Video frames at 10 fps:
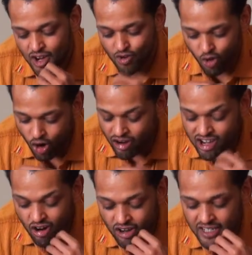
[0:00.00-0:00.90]

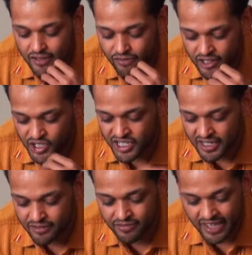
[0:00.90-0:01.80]
Drawing on a diverse set
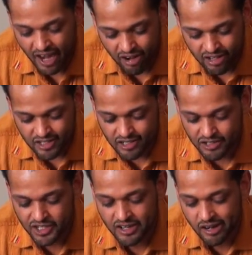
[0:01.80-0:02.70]
of
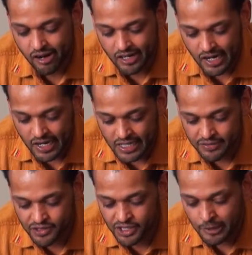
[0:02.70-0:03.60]
characters and
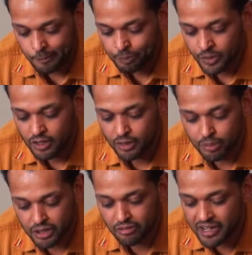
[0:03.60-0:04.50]
archives, the
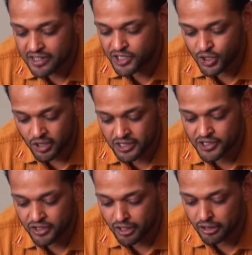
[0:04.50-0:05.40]
book
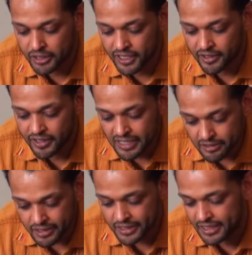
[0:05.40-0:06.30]
reconstructs the early
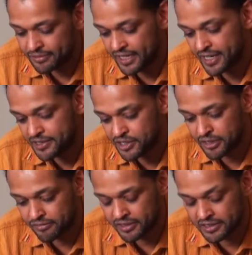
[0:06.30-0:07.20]
era of AIDS
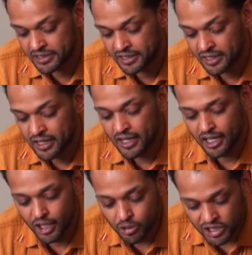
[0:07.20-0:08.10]
differently,
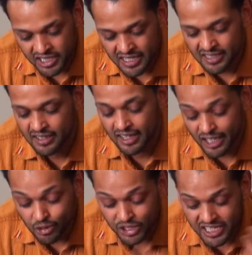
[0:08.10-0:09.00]

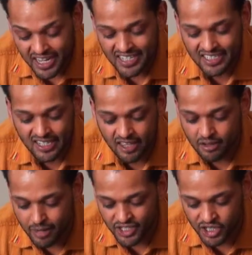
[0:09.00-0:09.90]
elucidating
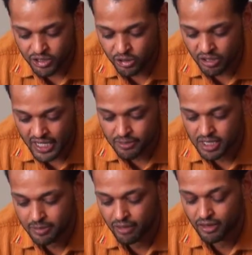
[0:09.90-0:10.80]
together my central claims
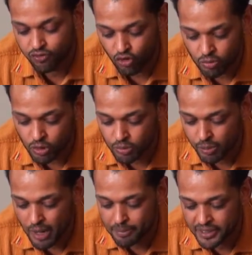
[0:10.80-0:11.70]
about the formal
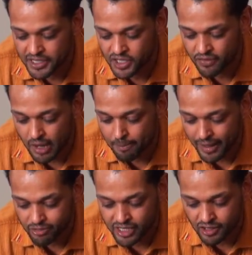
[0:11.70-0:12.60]
properties of
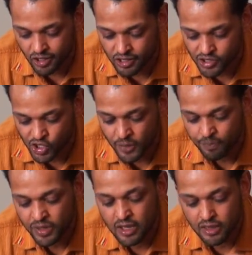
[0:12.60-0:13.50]
compounding loss,
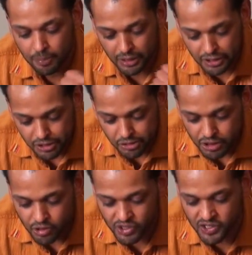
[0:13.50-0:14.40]
the political
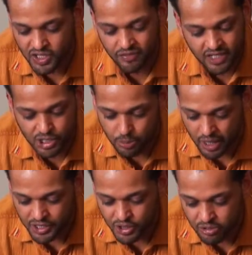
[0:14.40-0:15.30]
uses of
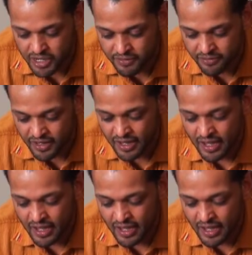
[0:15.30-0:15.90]
disprized grief,